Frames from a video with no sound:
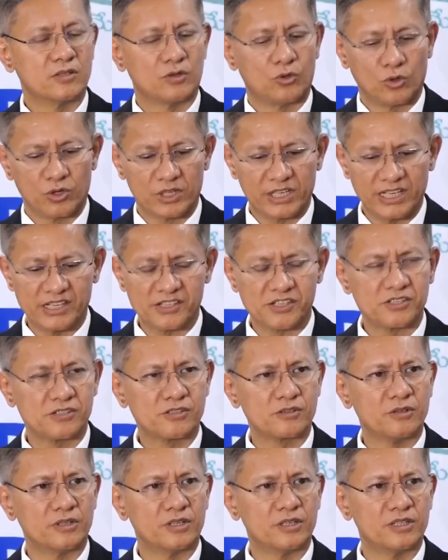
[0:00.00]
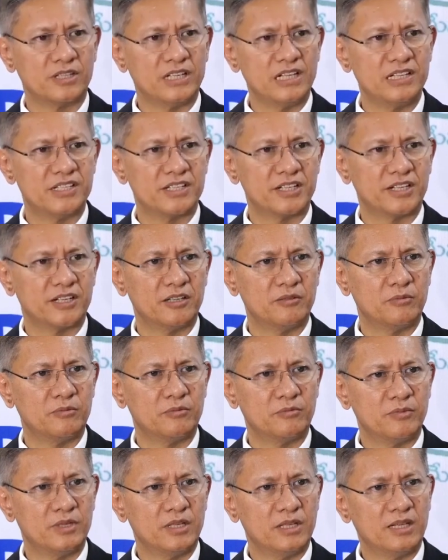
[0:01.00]
court cases deal
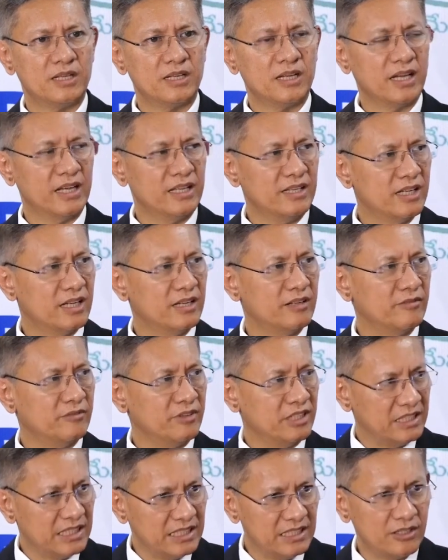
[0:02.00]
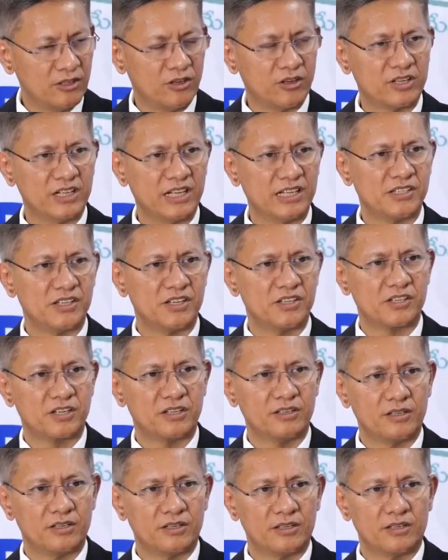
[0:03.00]
cheyadam, and then within the
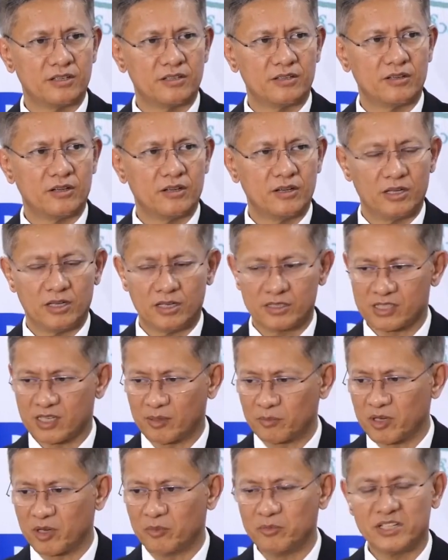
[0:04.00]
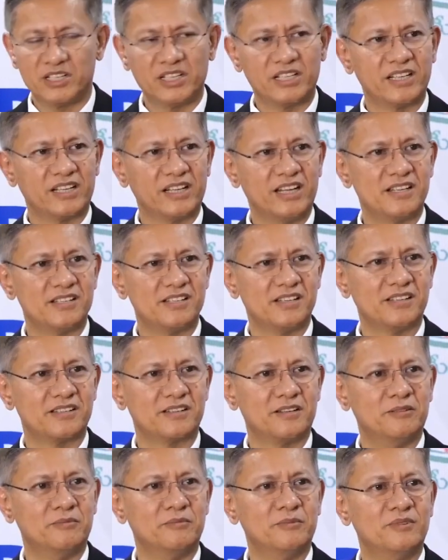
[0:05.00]
organization subcommittee create
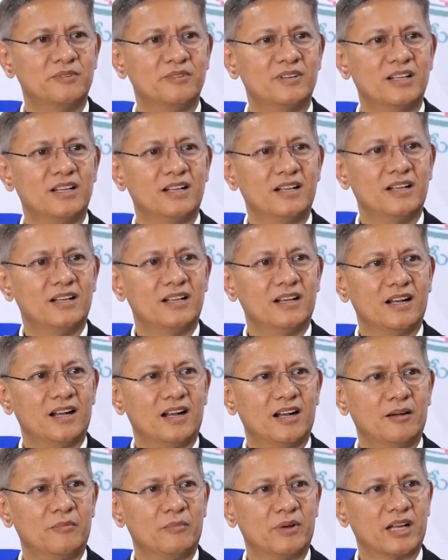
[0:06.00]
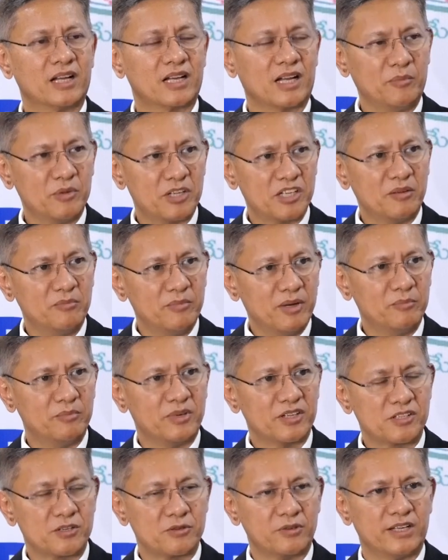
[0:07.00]
cheyadam, mana commission
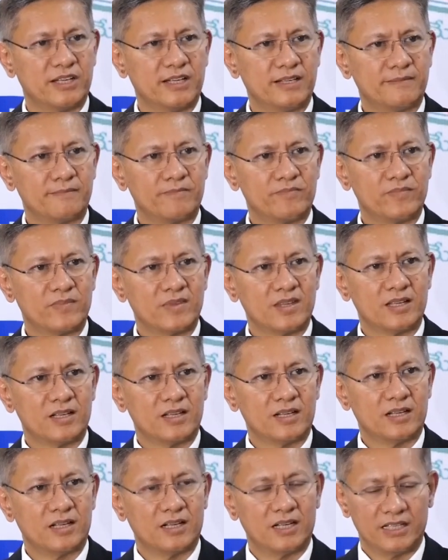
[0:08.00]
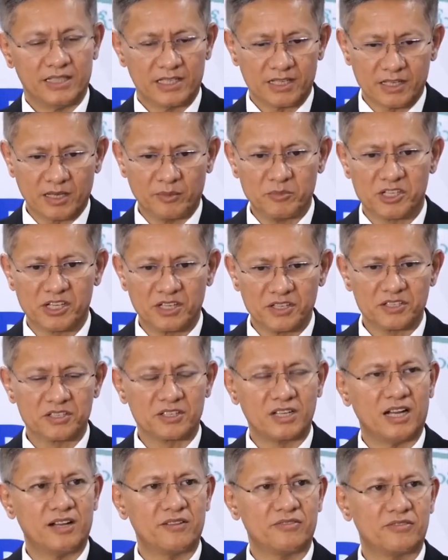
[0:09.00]
members kuda and the commission
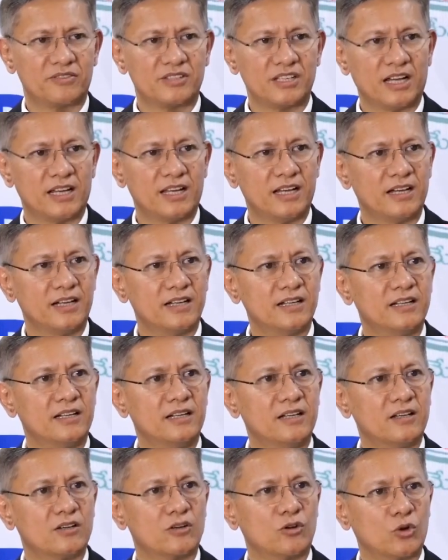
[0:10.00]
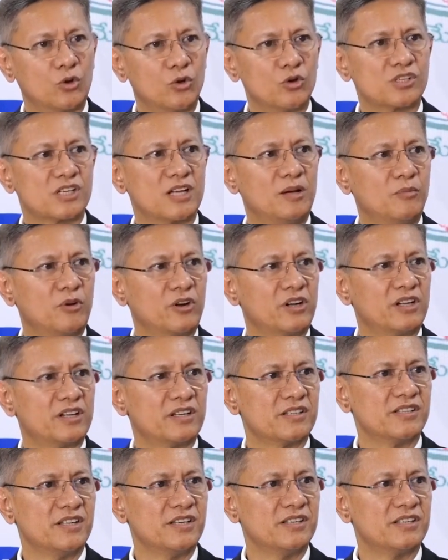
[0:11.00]
staff chaala close ga
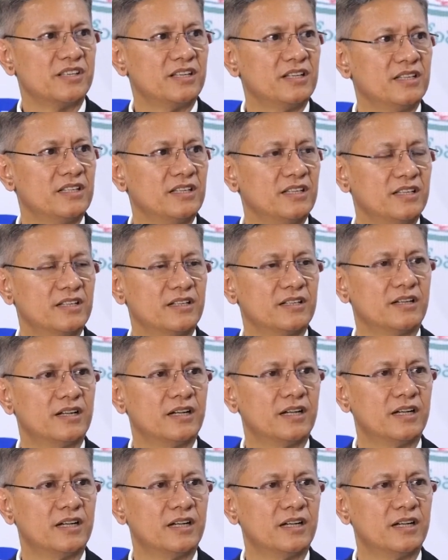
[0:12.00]
monitor chesi idi